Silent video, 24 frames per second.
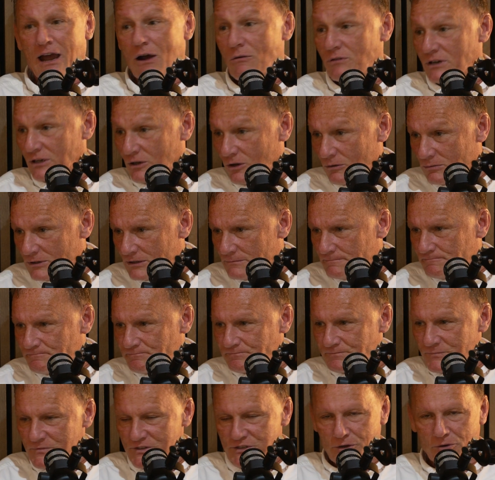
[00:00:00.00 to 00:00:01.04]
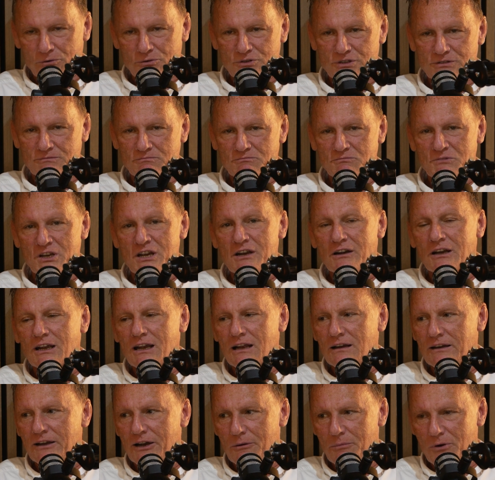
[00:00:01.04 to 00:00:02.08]
County Dublin, so it was near the
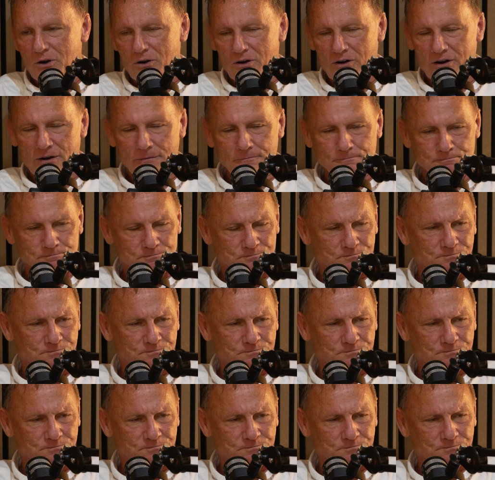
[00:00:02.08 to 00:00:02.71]
Kildare border.